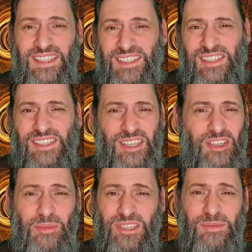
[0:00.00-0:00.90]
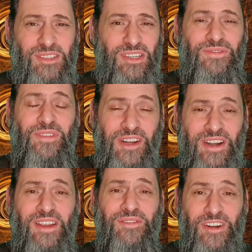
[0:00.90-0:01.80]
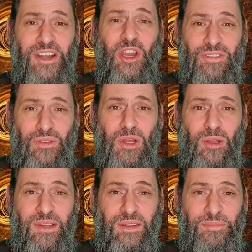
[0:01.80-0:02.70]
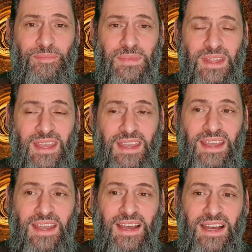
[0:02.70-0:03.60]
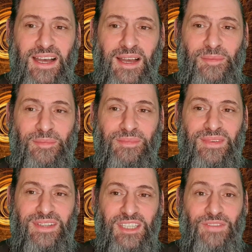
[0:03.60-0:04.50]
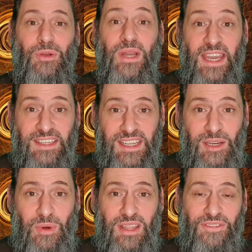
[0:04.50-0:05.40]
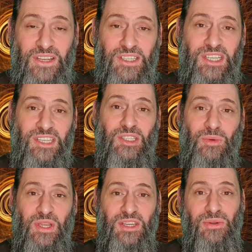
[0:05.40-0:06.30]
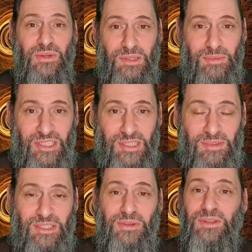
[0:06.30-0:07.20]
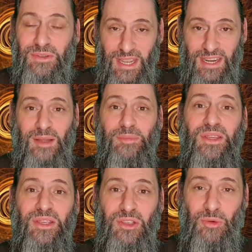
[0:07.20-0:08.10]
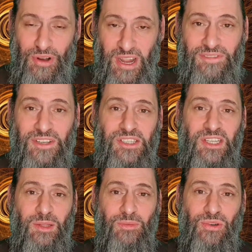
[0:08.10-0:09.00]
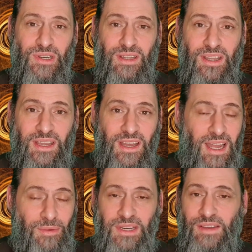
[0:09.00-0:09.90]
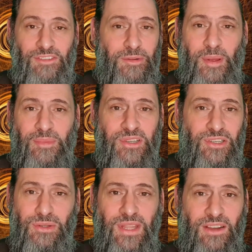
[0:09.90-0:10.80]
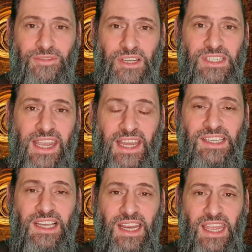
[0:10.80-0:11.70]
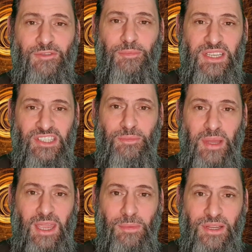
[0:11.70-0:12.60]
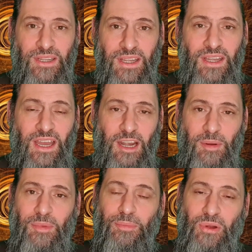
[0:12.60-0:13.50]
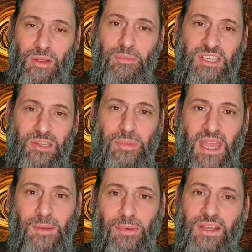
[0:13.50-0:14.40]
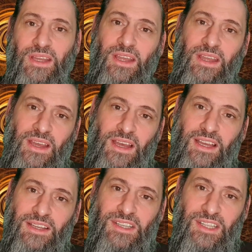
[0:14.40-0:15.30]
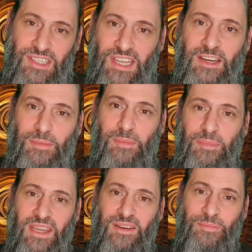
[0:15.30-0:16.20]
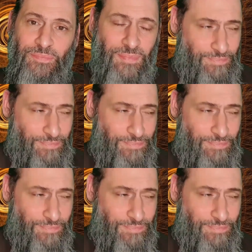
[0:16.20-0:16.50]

I guess just as a new Muslim, it's just very, very overwhelming. To give you an idea, one of the first things that we do as a Muslim is you get up and you pray first thing in the morning. I would never remember to do that at first. I had to leave bits of paper. I remember putting bits of paper to the side of my bed.